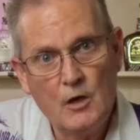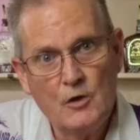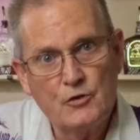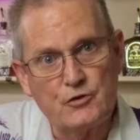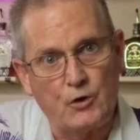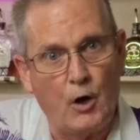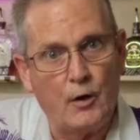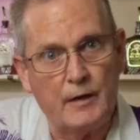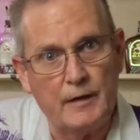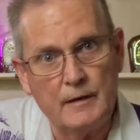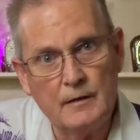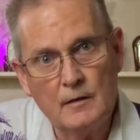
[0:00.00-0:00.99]

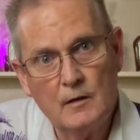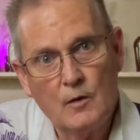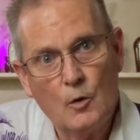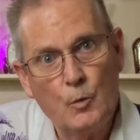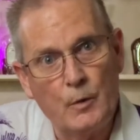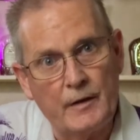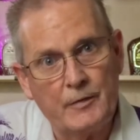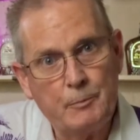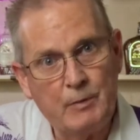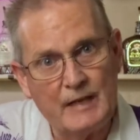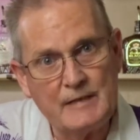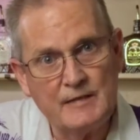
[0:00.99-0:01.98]
starting with
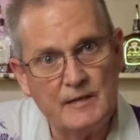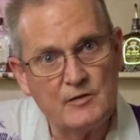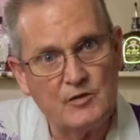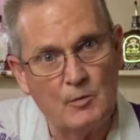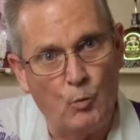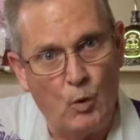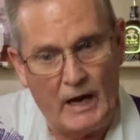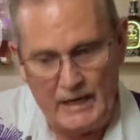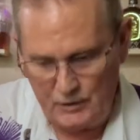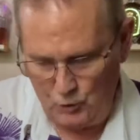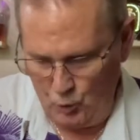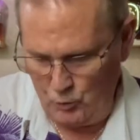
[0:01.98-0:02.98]
placing some
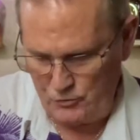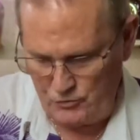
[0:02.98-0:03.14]
white corn